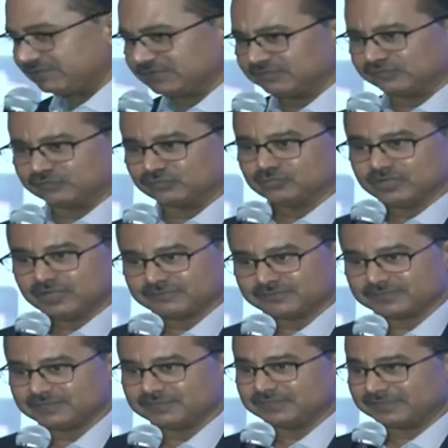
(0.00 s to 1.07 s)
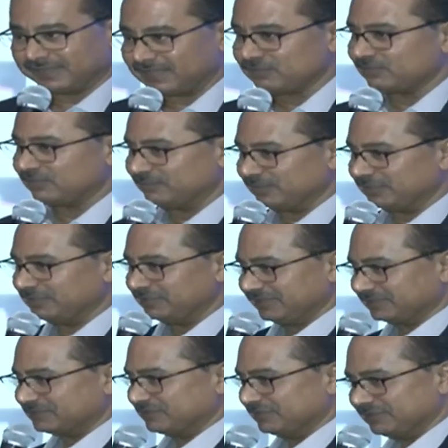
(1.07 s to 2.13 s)
and soon after that he ran out of money
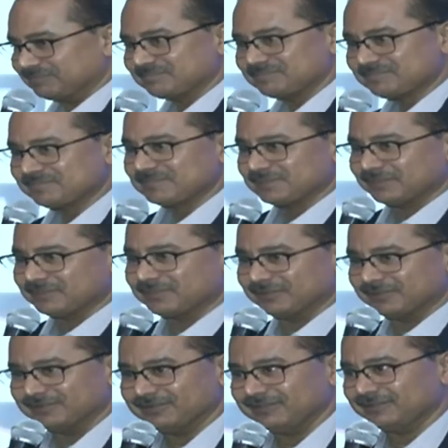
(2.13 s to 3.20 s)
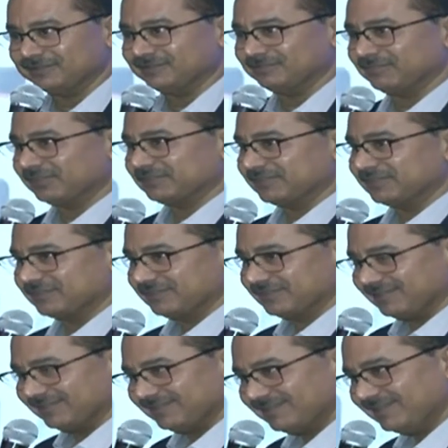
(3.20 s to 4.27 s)
actually. In the early, I think,
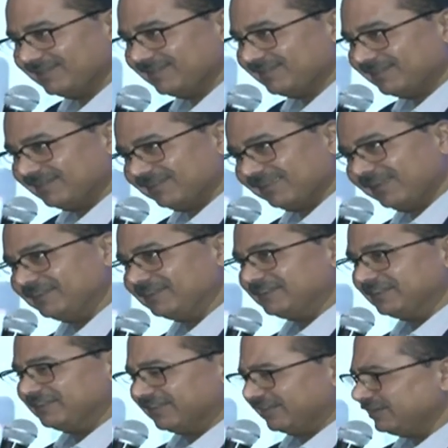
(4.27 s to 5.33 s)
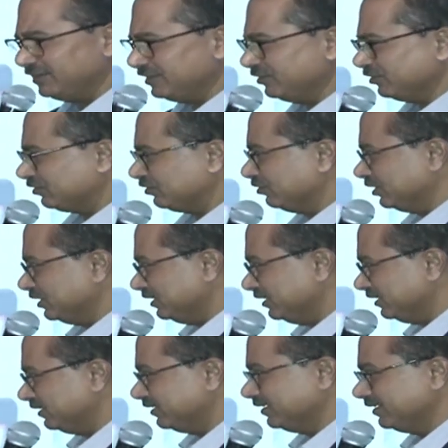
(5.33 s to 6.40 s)
nineteen ninety or so,
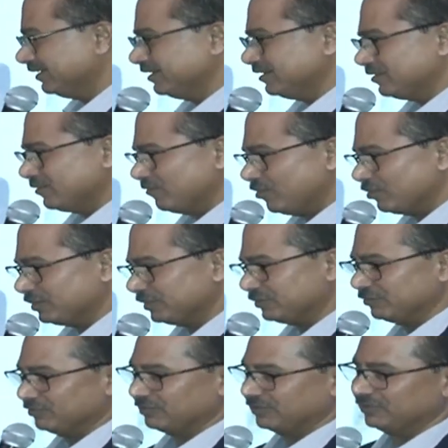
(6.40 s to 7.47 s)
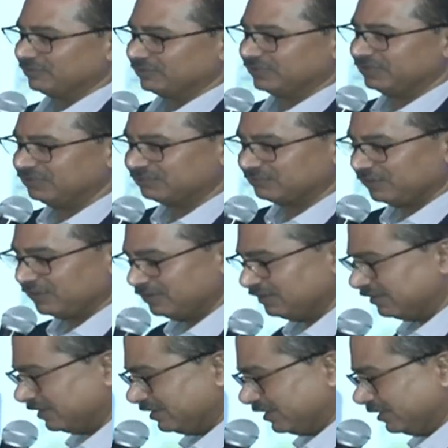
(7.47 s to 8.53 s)
he wanted to you know, raise
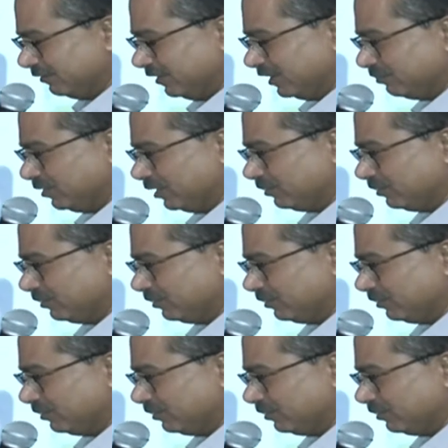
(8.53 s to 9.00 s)
funds, and then he went